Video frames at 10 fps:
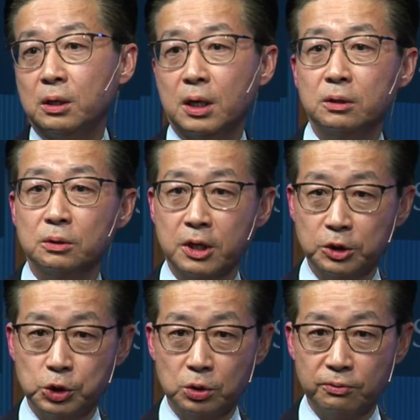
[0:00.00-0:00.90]
at
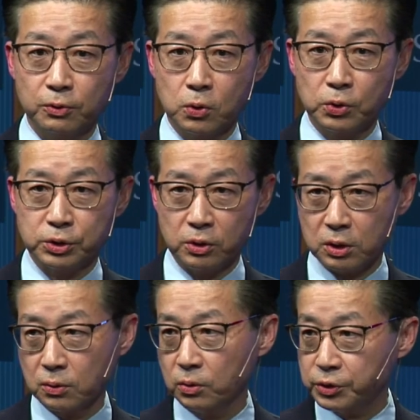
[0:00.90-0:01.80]
attention, of course,
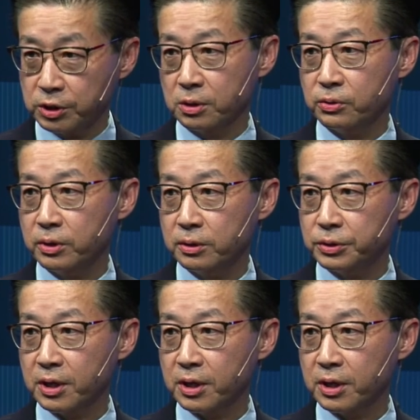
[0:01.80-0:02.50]
looking all serious